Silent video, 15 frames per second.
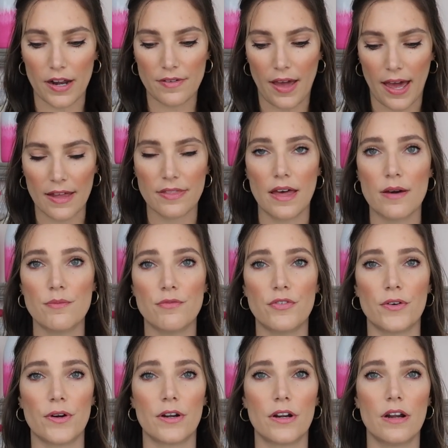I've had them
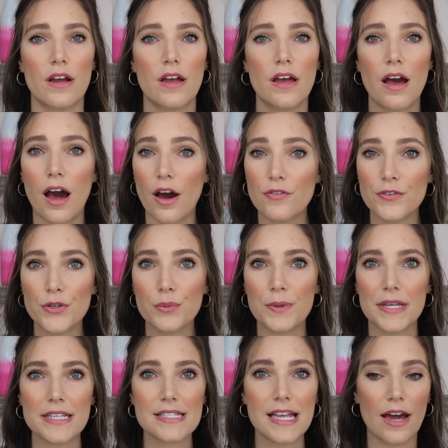for a few
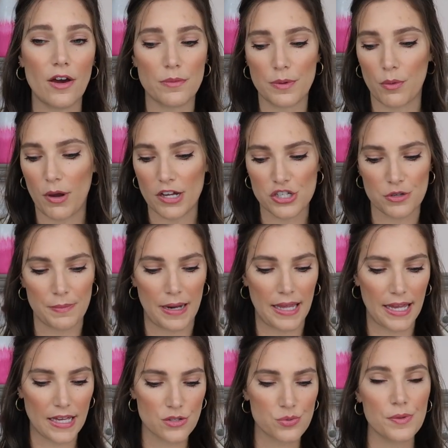weeks now. I've been washing my
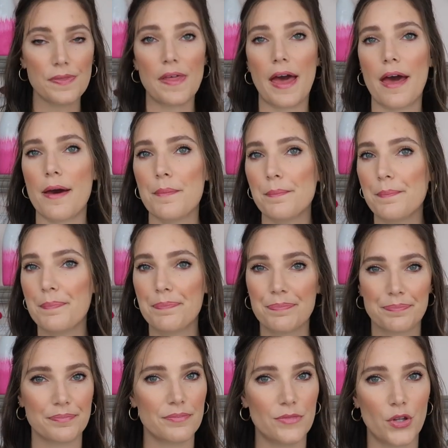hands with them.
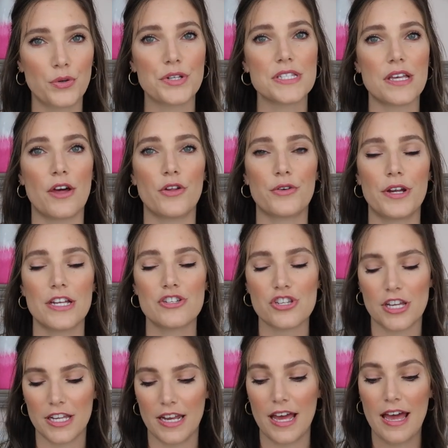No
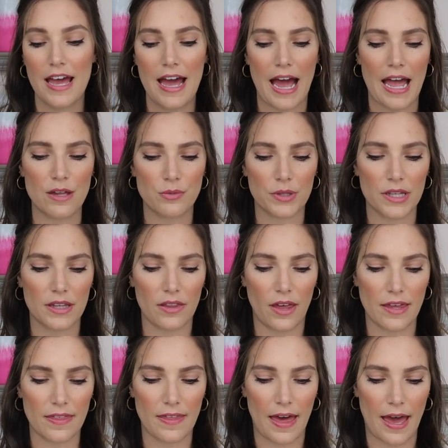discoloration. I really
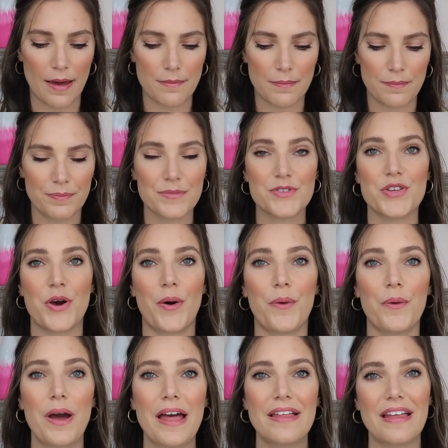like them.
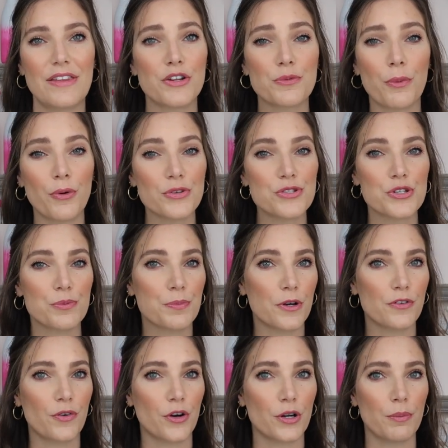So, and they're both super
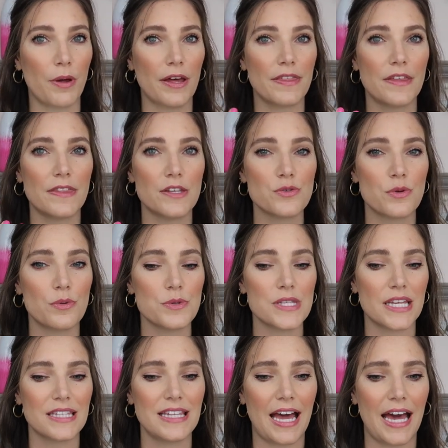affordable. I think this one was
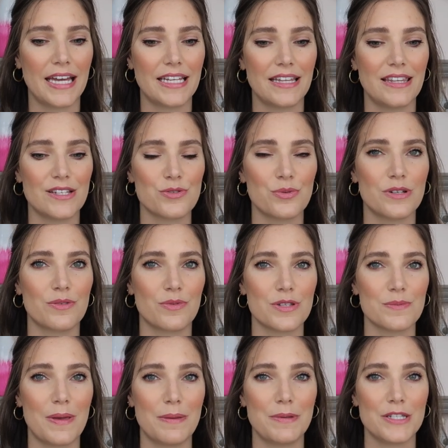like $9 and this one
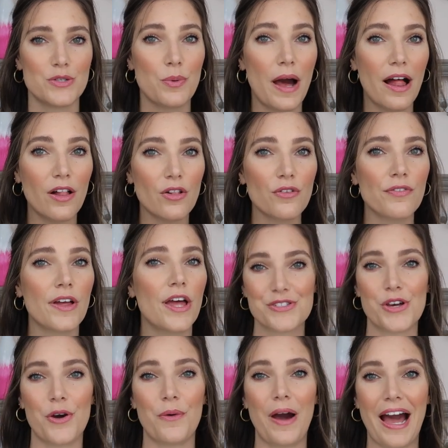was maybe $12.
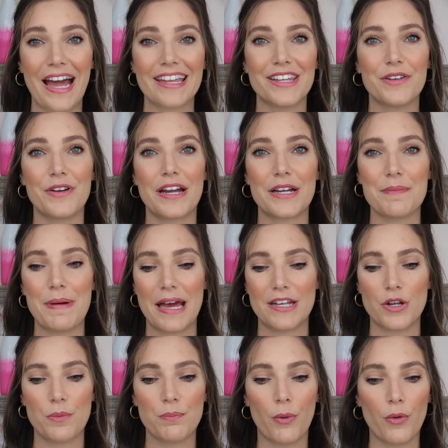So highly
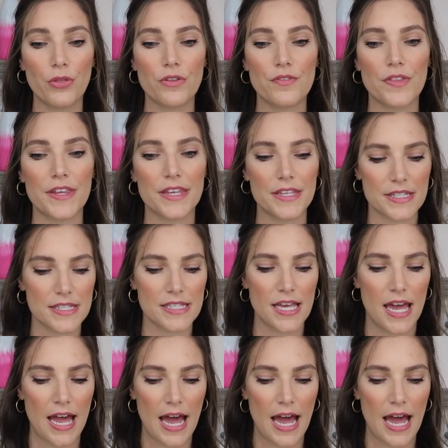recommend both of these.